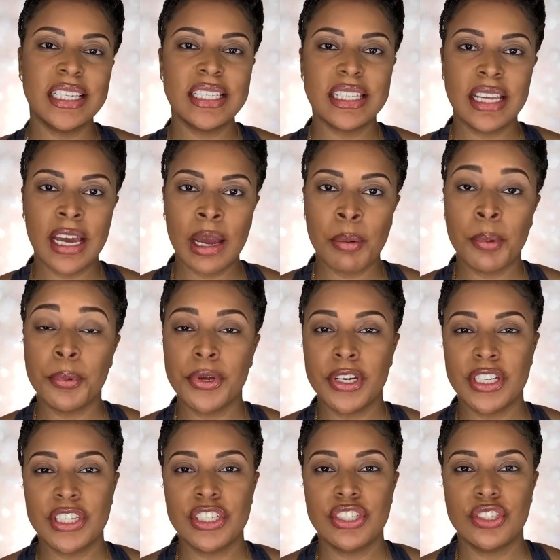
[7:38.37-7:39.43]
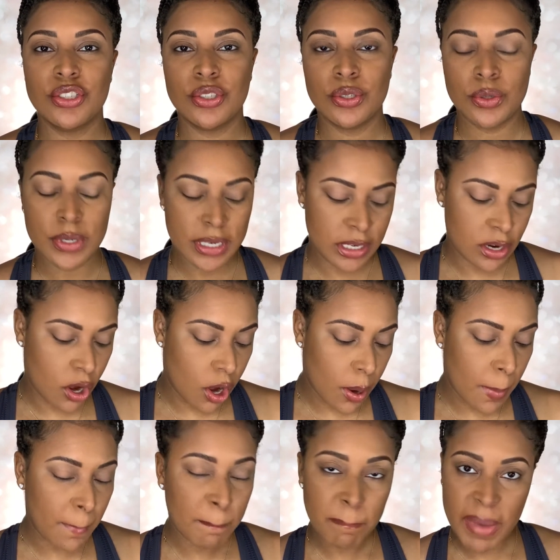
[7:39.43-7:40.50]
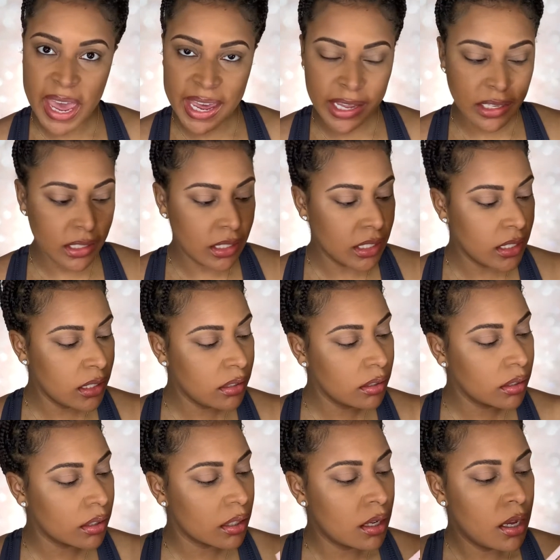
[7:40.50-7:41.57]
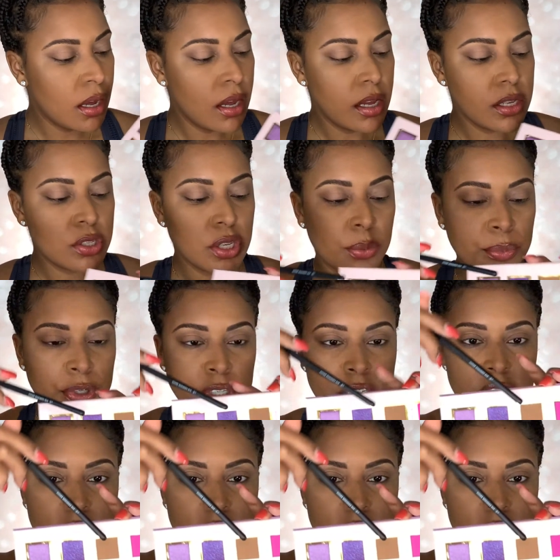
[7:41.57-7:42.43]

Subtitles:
this time I'm gonna do an all matte look. So I'm gonna